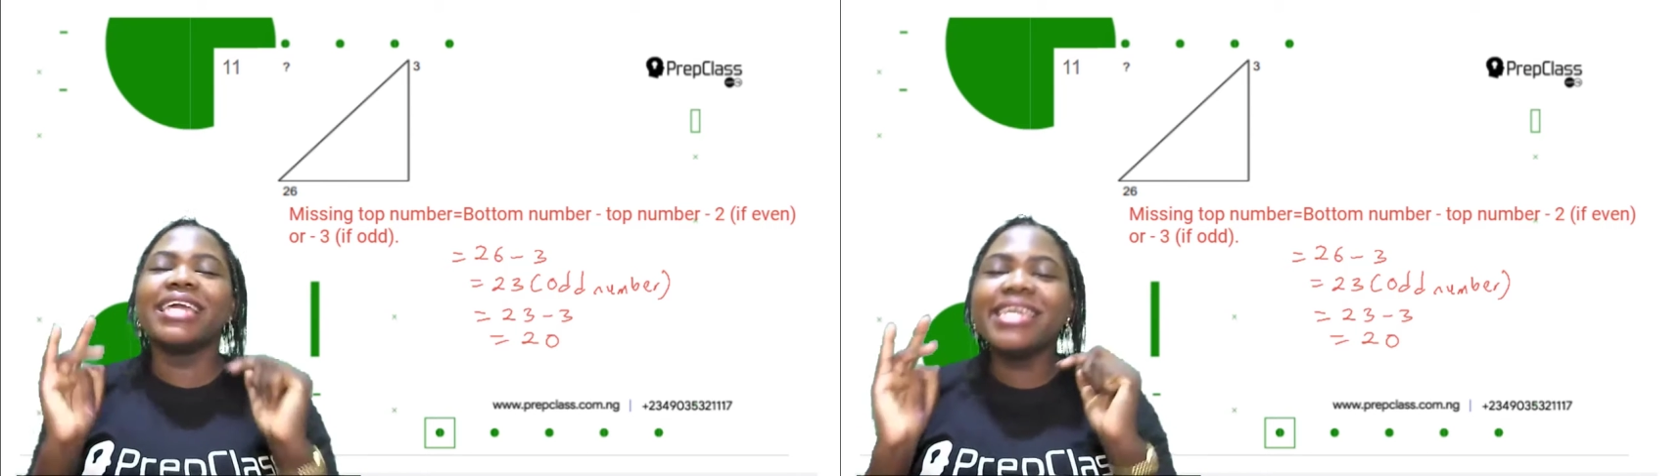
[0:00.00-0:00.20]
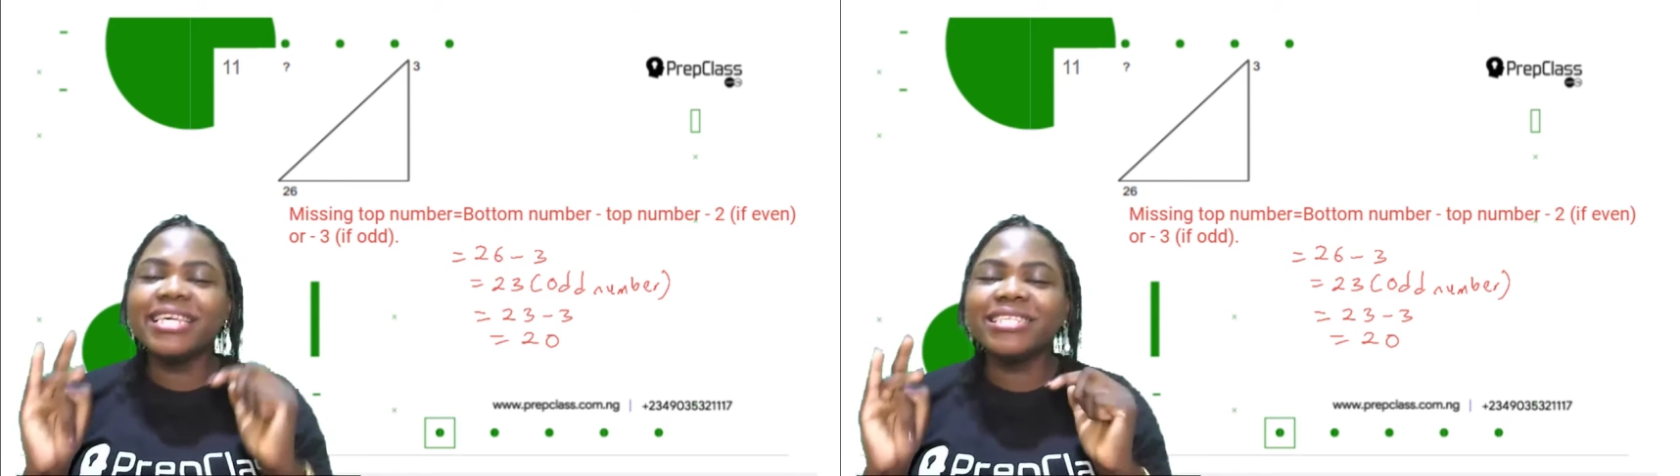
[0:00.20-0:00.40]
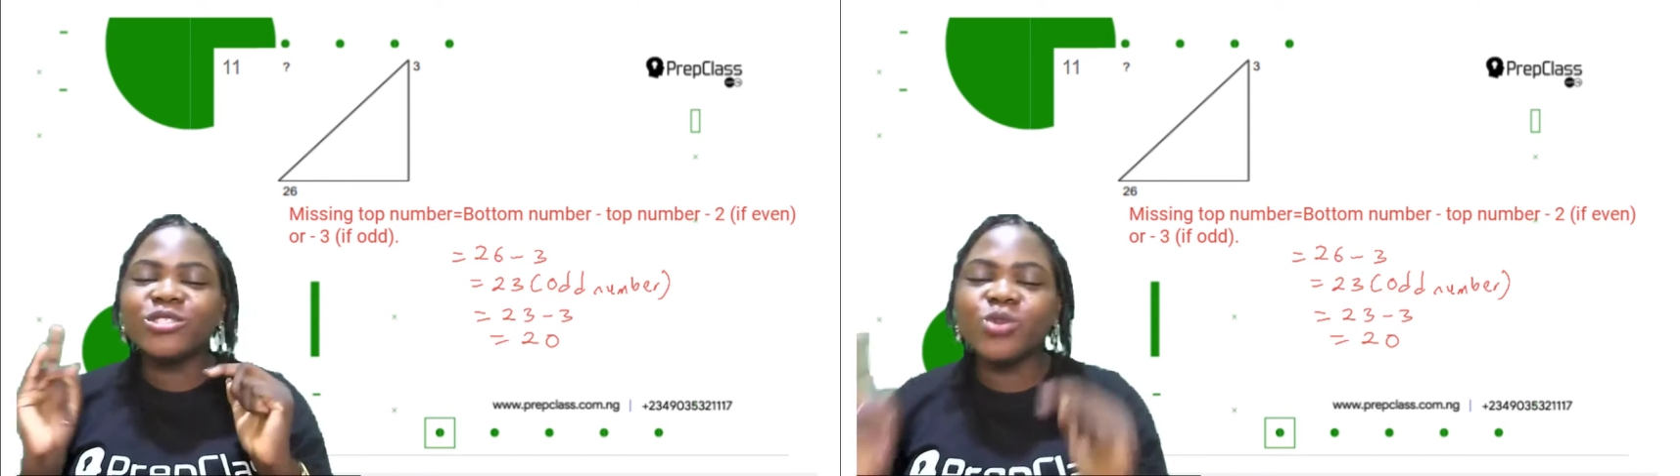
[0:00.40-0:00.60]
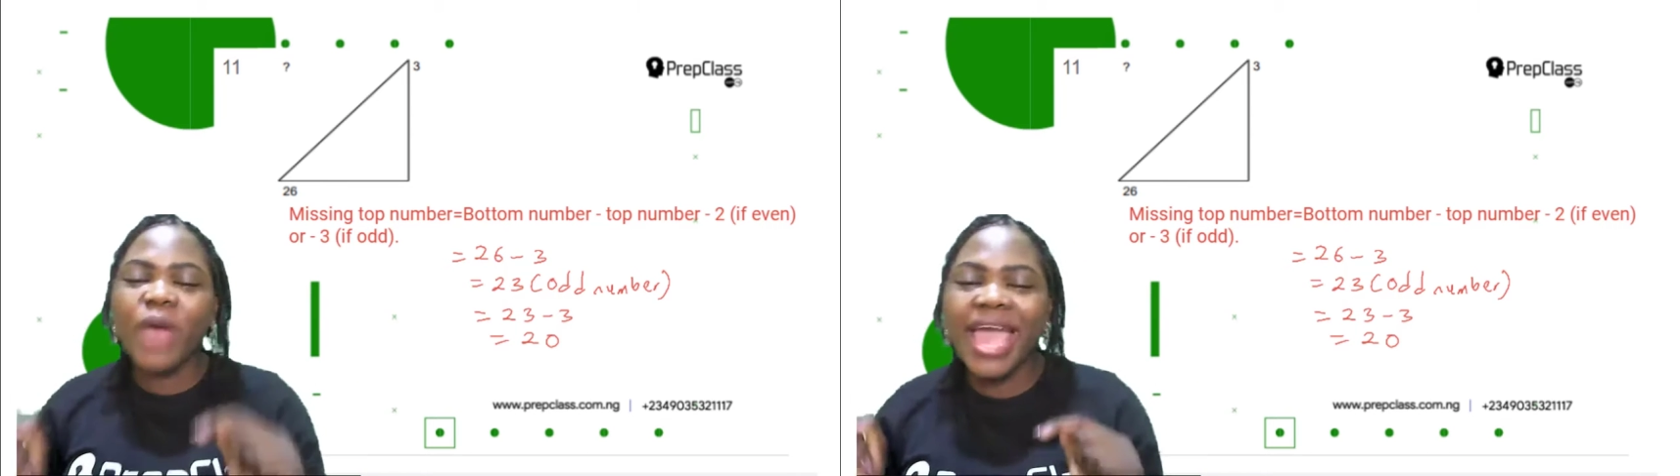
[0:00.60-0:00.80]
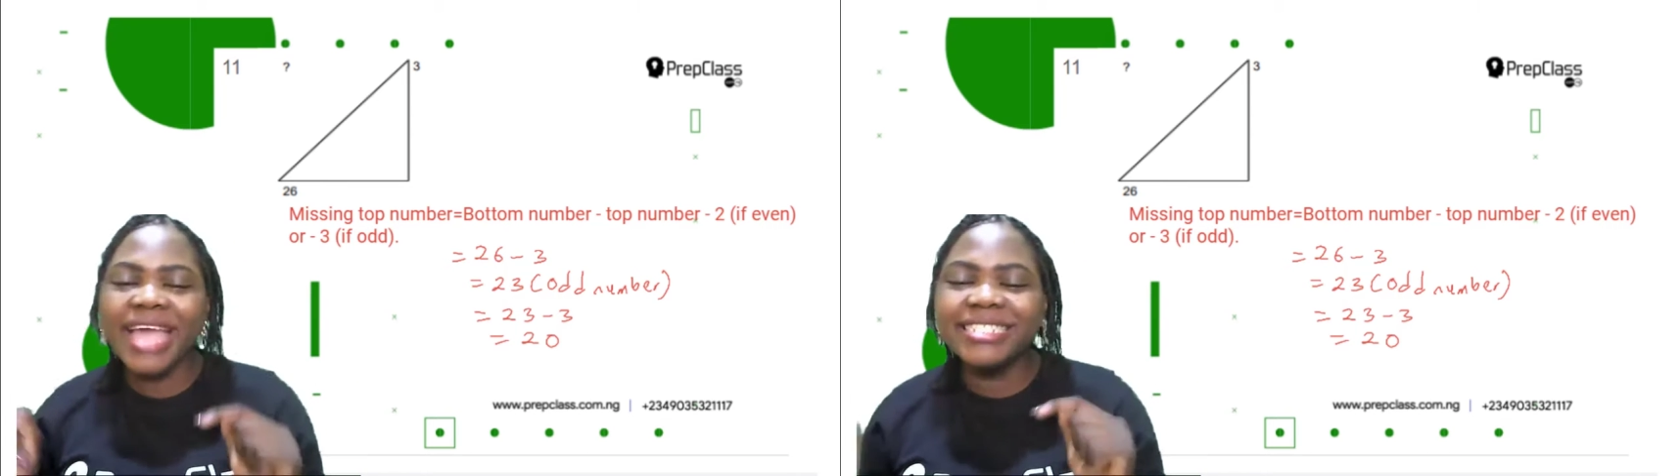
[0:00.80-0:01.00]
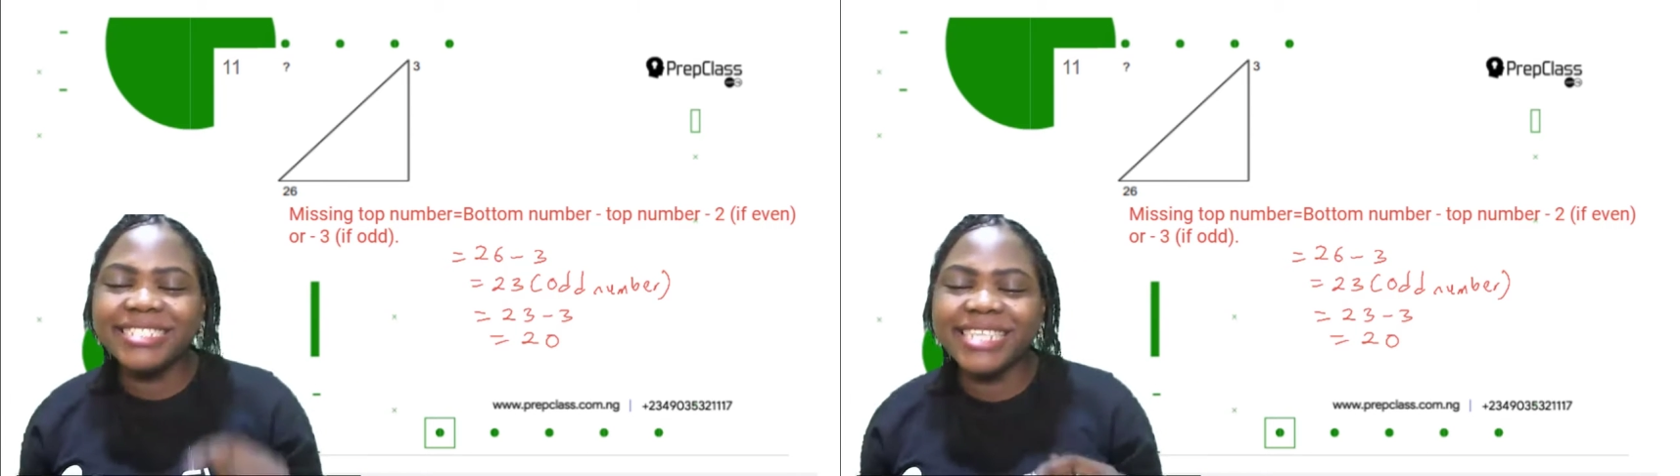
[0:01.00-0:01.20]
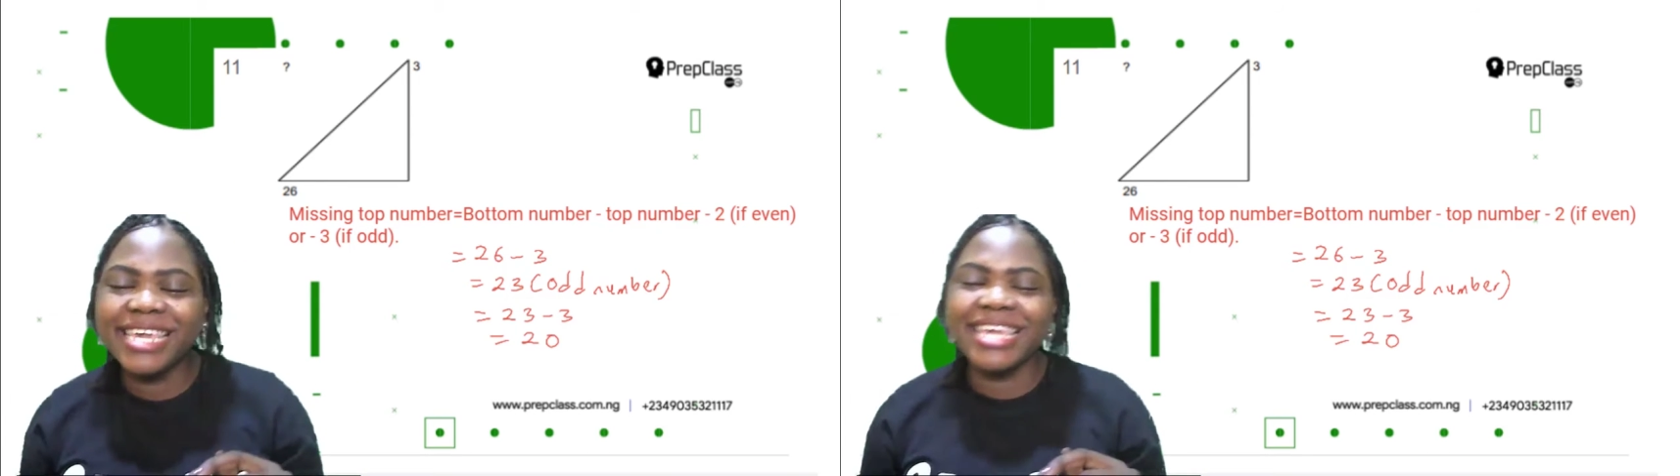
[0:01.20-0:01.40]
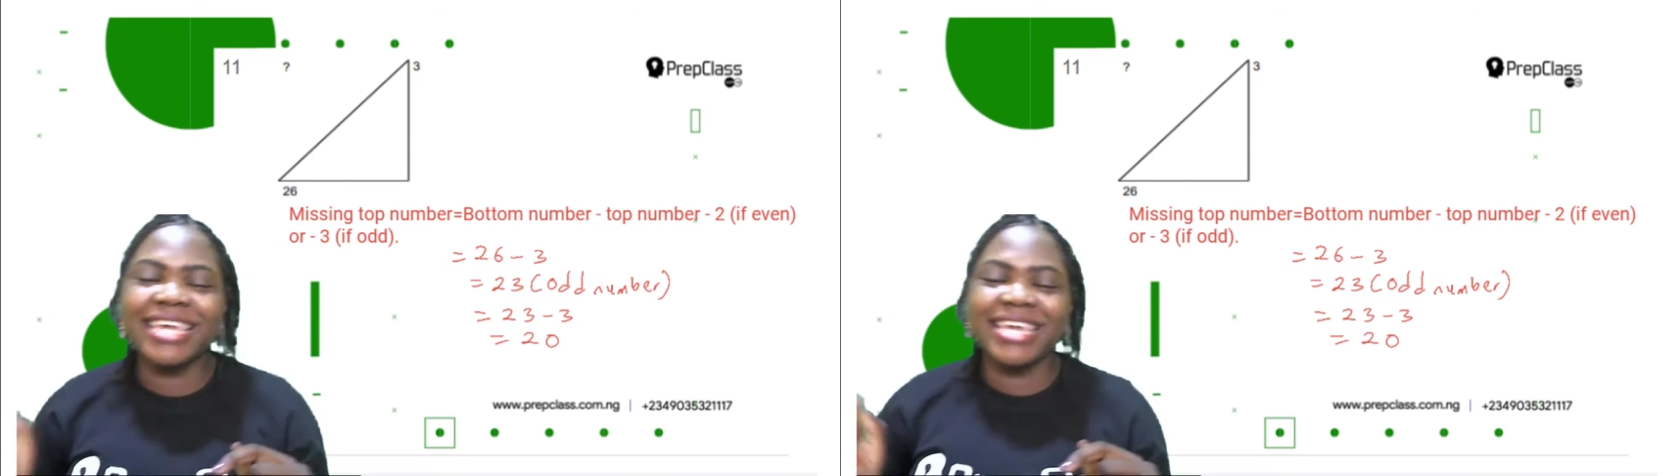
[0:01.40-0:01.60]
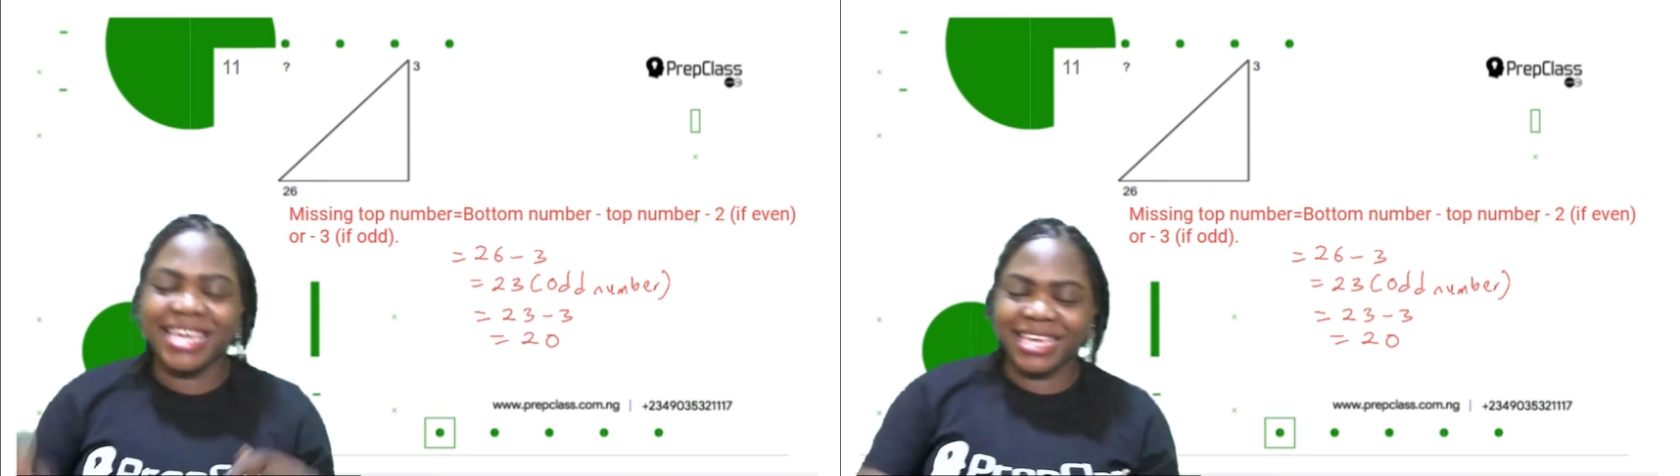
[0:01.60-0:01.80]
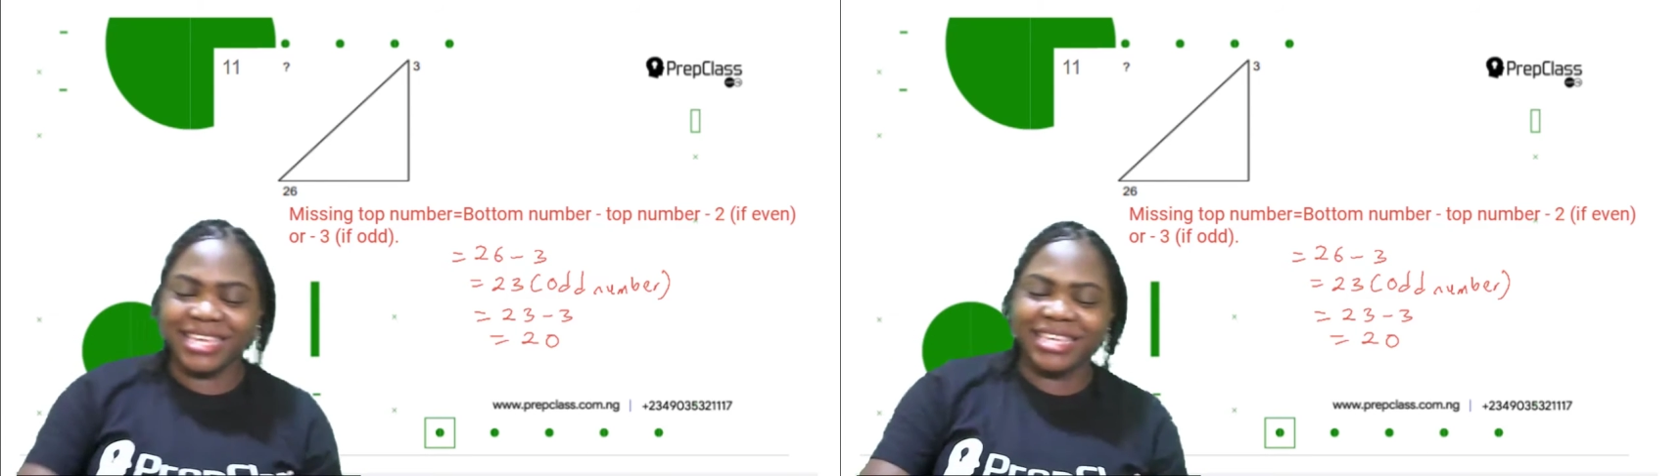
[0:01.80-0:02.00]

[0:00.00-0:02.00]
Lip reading: is 20.